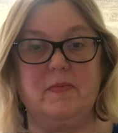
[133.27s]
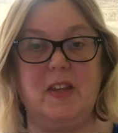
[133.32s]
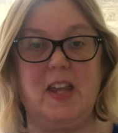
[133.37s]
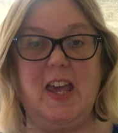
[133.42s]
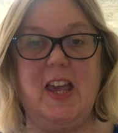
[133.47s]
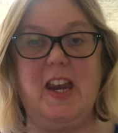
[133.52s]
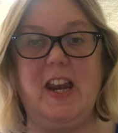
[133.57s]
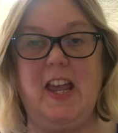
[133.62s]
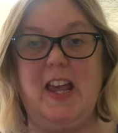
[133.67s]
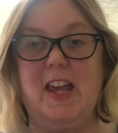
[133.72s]

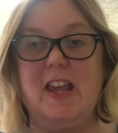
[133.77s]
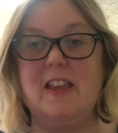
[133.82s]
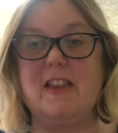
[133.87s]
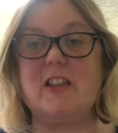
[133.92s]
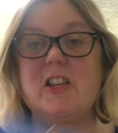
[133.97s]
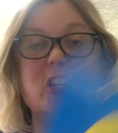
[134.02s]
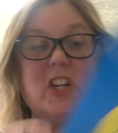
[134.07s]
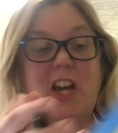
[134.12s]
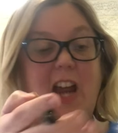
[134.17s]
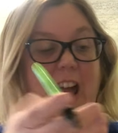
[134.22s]
it
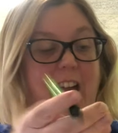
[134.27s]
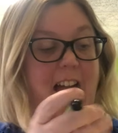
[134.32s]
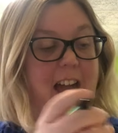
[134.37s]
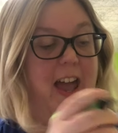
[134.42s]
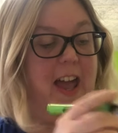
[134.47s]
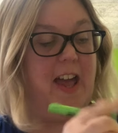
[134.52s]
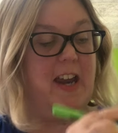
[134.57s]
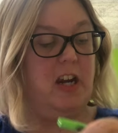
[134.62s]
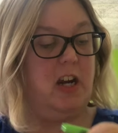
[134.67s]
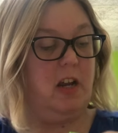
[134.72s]
is
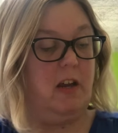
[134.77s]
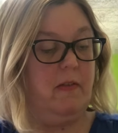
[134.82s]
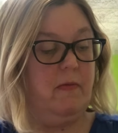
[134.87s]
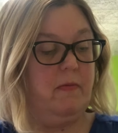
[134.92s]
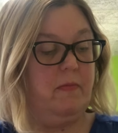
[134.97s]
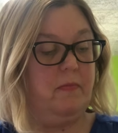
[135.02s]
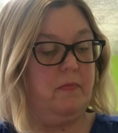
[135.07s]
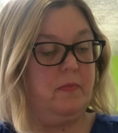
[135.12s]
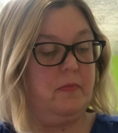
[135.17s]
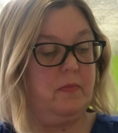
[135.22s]

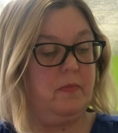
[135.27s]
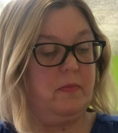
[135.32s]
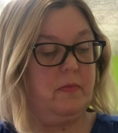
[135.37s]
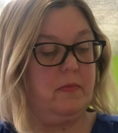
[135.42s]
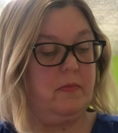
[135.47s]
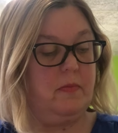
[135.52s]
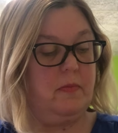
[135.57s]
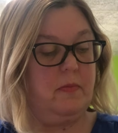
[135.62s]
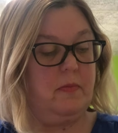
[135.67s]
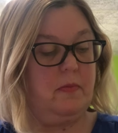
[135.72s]

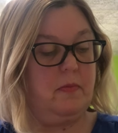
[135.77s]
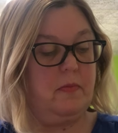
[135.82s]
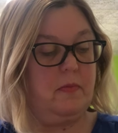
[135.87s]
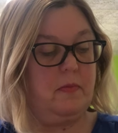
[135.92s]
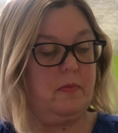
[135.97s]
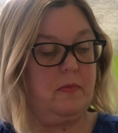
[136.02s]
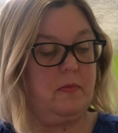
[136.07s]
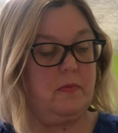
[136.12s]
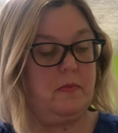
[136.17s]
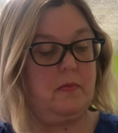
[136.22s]

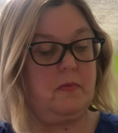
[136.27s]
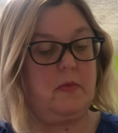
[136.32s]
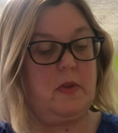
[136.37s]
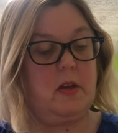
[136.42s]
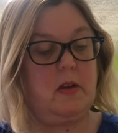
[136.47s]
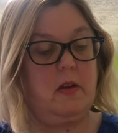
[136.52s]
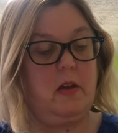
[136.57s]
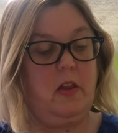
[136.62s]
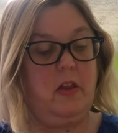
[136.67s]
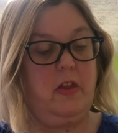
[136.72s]

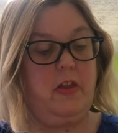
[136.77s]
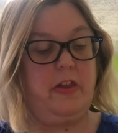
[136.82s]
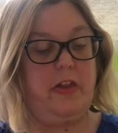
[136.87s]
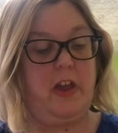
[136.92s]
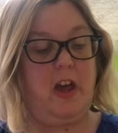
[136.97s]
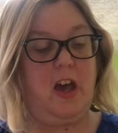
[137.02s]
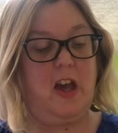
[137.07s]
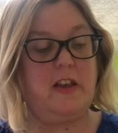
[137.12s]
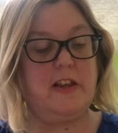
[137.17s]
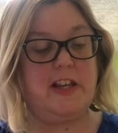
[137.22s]

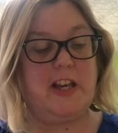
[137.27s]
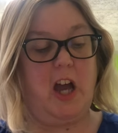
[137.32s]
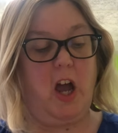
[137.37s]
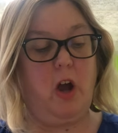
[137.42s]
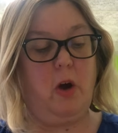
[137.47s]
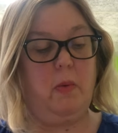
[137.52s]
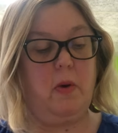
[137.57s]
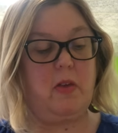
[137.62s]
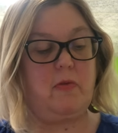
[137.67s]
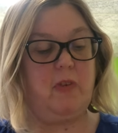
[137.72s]
10:30. I
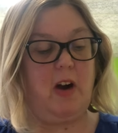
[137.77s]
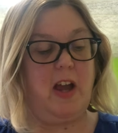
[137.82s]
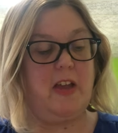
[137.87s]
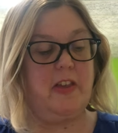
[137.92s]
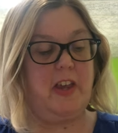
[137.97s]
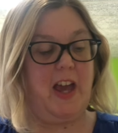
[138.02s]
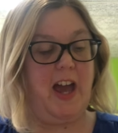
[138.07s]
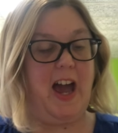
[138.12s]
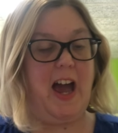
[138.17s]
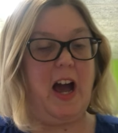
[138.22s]
always write
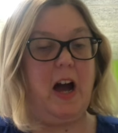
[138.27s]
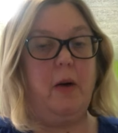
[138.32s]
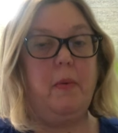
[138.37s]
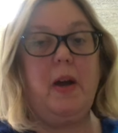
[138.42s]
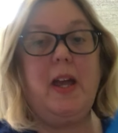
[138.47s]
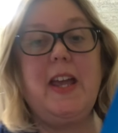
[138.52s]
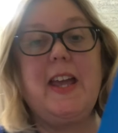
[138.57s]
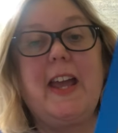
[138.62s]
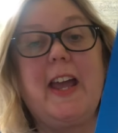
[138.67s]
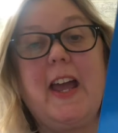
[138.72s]
the
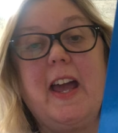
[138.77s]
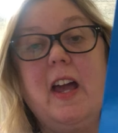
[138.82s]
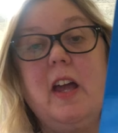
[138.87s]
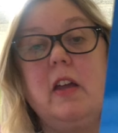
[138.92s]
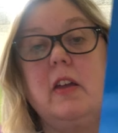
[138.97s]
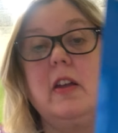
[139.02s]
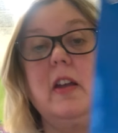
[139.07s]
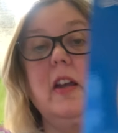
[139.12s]
hour here